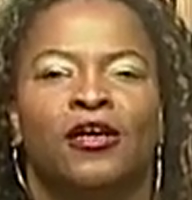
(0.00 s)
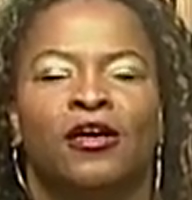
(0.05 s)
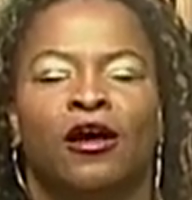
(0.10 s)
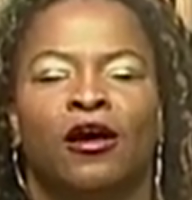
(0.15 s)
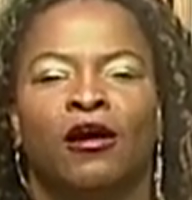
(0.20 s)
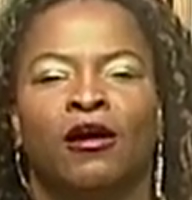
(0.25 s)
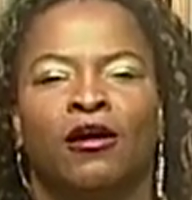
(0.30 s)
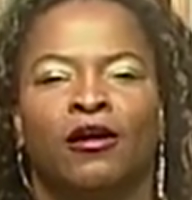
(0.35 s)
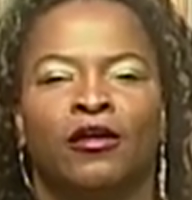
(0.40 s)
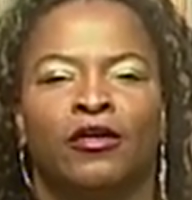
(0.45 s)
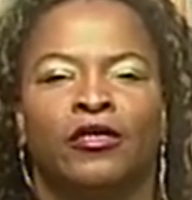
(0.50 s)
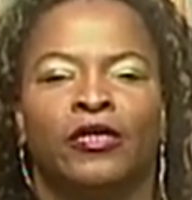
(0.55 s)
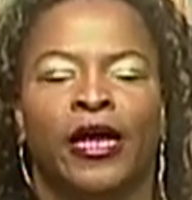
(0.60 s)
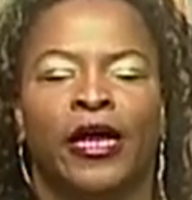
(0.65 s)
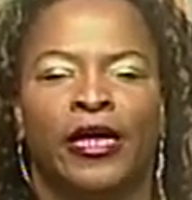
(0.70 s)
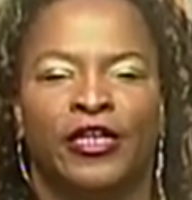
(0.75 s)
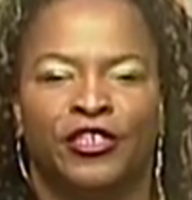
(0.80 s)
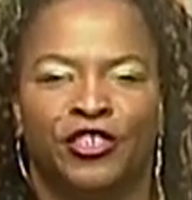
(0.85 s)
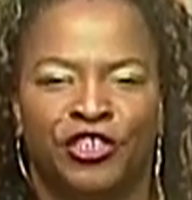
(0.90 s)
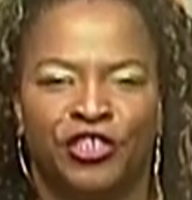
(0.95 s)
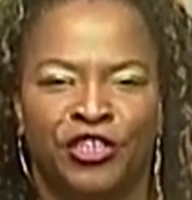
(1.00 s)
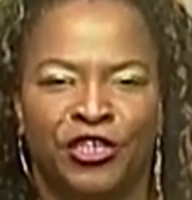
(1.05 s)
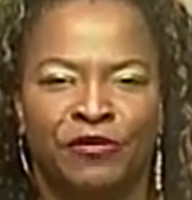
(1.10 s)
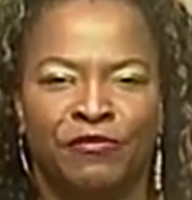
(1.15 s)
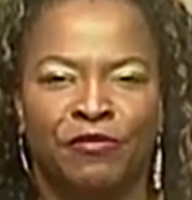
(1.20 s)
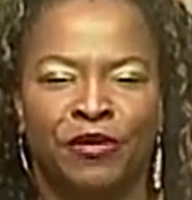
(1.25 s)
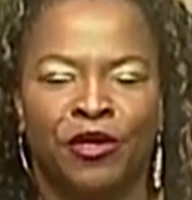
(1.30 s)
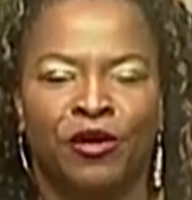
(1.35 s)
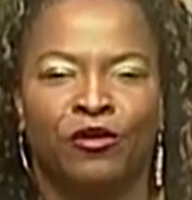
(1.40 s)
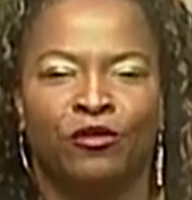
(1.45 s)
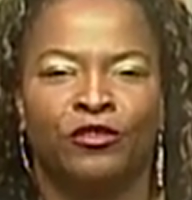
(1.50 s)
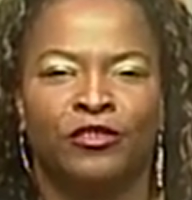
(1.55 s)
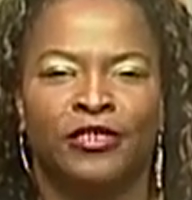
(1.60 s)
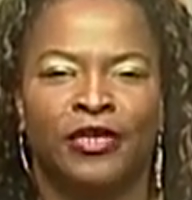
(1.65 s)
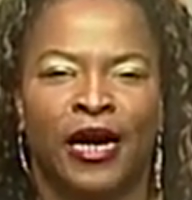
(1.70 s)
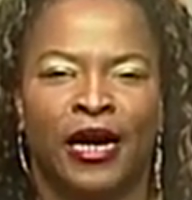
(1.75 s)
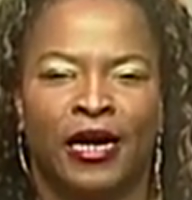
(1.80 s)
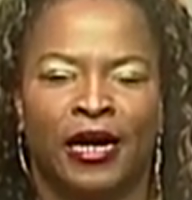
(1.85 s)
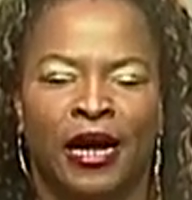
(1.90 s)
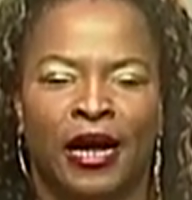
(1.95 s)
uh, at gmail.com.
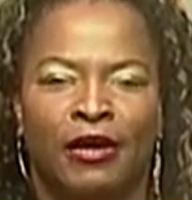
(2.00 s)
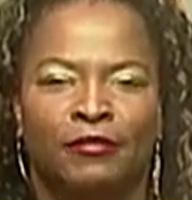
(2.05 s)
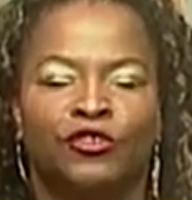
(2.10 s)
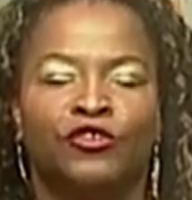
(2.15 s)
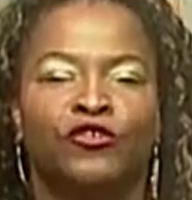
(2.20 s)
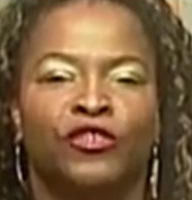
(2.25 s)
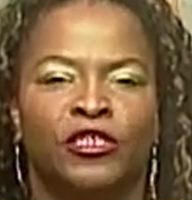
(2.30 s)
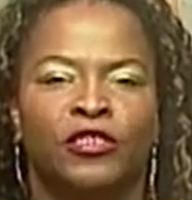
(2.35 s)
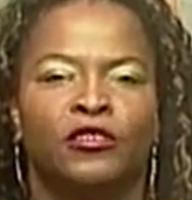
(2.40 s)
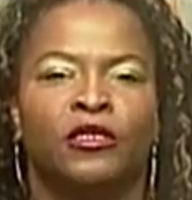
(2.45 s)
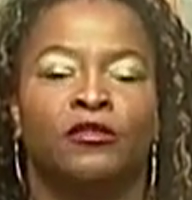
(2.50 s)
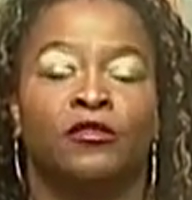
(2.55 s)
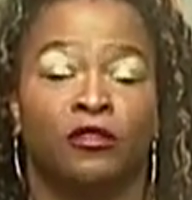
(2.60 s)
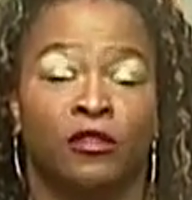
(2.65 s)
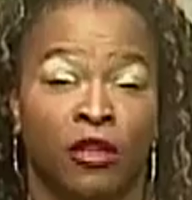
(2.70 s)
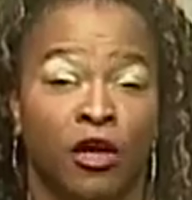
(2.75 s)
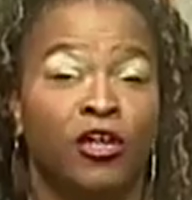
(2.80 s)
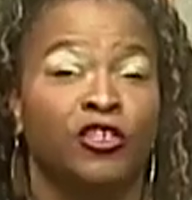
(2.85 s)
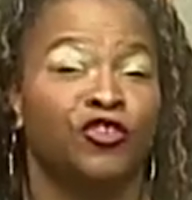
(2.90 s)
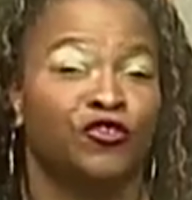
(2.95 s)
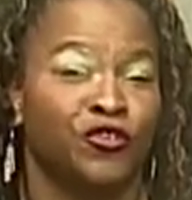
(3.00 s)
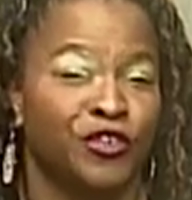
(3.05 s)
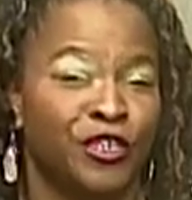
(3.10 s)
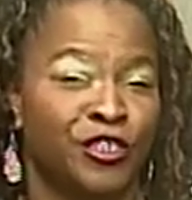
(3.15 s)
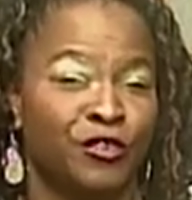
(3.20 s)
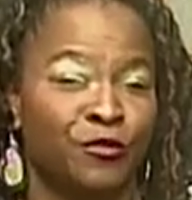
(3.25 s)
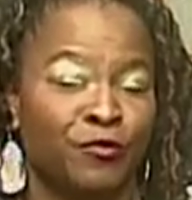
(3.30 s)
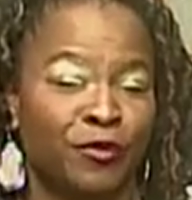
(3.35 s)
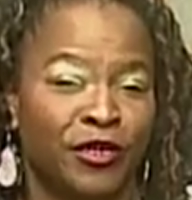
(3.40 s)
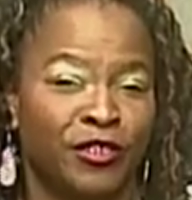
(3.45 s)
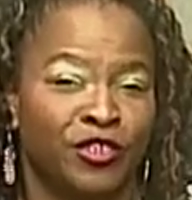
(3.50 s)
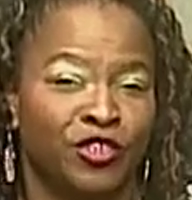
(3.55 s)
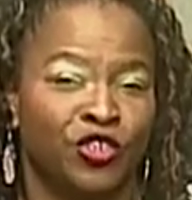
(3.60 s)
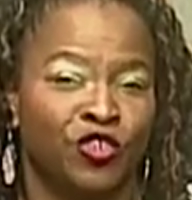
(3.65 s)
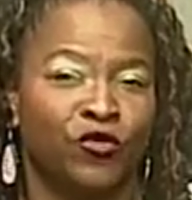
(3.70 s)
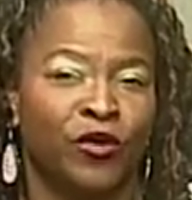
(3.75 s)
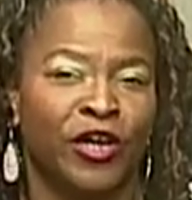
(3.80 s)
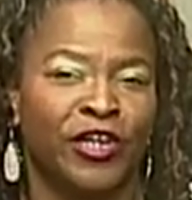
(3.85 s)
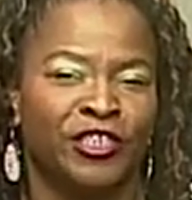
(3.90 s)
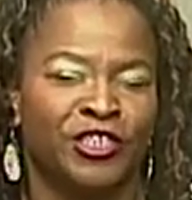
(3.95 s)
Trinisa, the, the Place Pleasure
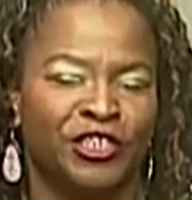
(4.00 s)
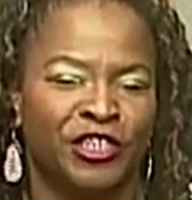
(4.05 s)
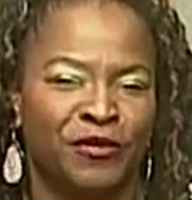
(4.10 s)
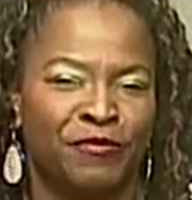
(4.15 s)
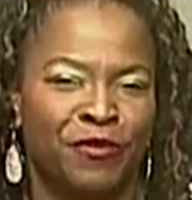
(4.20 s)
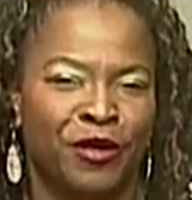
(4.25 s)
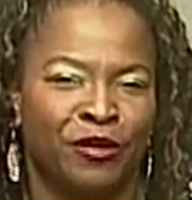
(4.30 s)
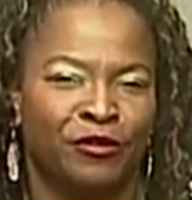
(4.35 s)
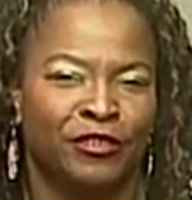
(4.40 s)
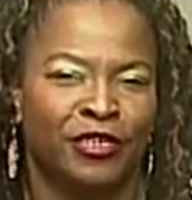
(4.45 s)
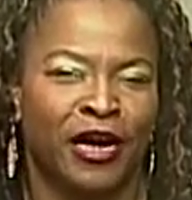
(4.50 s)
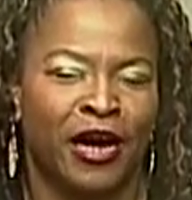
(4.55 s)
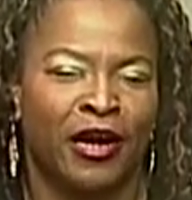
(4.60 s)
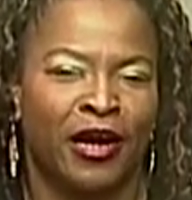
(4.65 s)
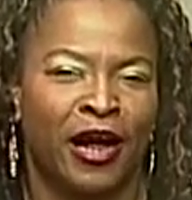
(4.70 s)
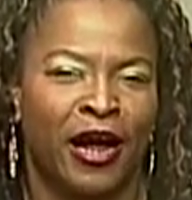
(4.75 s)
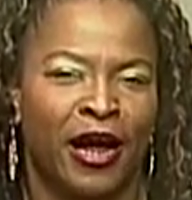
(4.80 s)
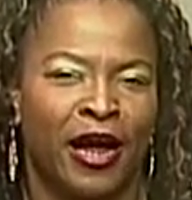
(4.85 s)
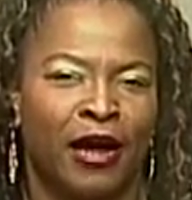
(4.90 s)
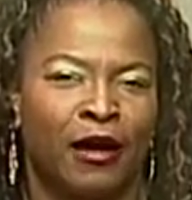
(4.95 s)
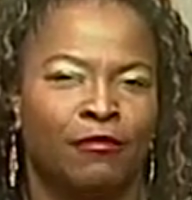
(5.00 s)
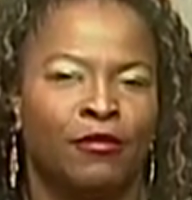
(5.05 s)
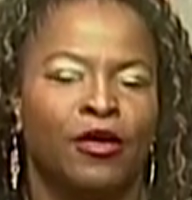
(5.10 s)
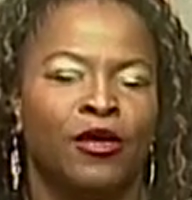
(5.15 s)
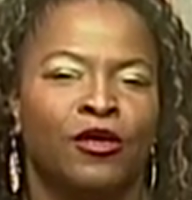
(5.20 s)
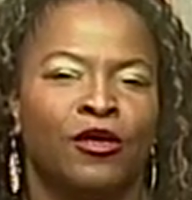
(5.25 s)
Show at gmail.com.